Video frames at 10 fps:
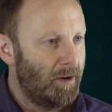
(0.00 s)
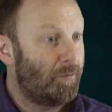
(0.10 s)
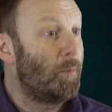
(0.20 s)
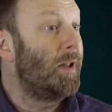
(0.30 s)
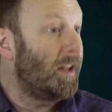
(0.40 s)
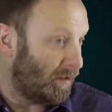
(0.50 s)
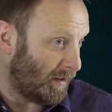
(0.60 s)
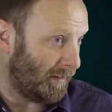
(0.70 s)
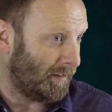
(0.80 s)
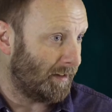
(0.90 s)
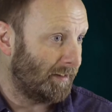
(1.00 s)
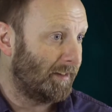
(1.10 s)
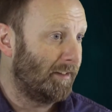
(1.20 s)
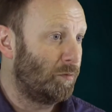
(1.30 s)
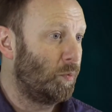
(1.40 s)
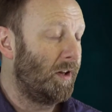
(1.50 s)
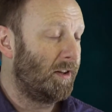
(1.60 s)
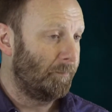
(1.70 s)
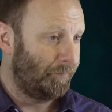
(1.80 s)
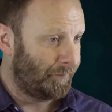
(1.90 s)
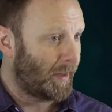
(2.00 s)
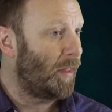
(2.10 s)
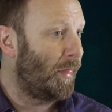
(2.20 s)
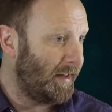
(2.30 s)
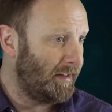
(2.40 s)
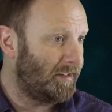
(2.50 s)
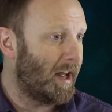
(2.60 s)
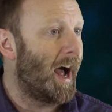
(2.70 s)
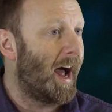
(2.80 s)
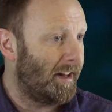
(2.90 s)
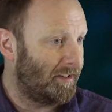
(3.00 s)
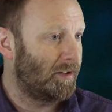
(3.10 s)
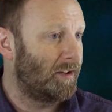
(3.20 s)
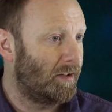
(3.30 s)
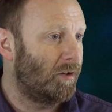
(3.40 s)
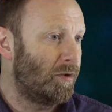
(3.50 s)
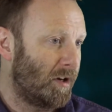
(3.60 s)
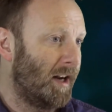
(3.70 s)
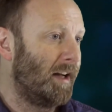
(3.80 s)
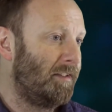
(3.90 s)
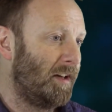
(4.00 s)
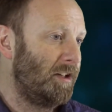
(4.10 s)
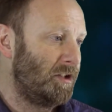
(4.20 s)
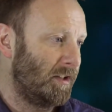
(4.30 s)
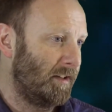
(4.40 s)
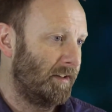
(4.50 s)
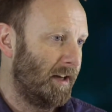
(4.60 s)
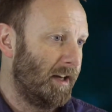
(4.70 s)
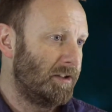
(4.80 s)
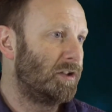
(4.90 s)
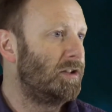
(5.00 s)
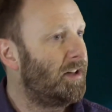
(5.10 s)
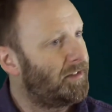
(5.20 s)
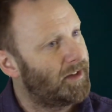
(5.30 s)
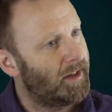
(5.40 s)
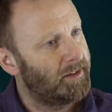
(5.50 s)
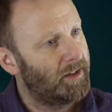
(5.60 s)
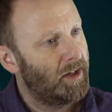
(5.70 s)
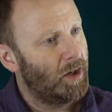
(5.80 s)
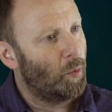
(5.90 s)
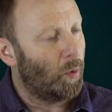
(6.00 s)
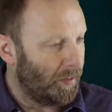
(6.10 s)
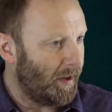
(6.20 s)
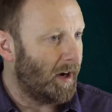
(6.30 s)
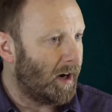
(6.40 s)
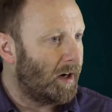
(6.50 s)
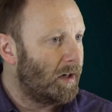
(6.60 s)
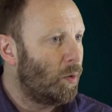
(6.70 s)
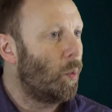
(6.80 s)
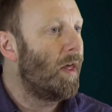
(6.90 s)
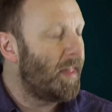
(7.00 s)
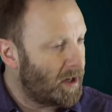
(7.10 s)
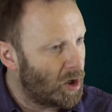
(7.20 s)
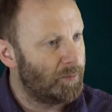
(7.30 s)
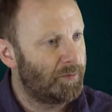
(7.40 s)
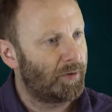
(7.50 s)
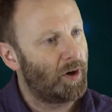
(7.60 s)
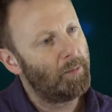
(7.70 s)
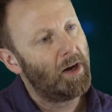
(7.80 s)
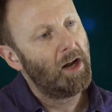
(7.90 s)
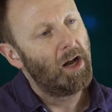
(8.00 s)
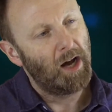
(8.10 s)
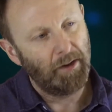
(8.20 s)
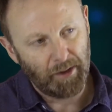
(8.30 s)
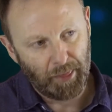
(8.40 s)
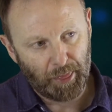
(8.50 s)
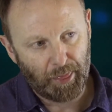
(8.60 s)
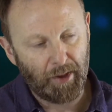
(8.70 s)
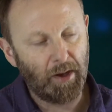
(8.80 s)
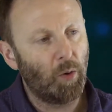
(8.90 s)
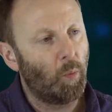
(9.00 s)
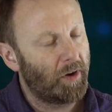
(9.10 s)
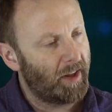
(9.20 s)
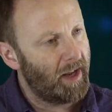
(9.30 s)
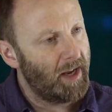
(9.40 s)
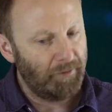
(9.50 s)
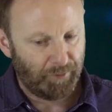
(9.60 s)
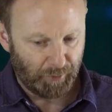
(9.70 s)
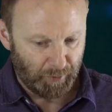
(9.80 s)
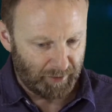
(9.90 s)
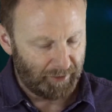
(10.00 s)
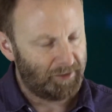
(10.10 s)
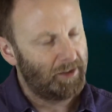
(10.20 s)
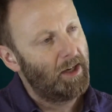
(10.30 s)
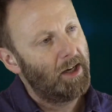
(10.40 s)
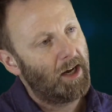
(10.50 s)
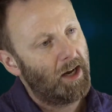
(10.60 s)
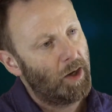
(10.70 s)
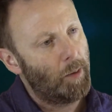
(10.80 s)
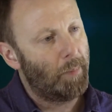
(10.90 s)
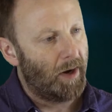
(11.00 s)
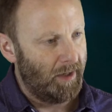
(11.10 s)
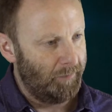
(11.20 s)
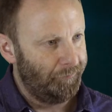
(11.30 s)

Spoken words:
familiarising ourselves with these as organisations to understand what they are, where they come from, how they think, and what they're influenced by.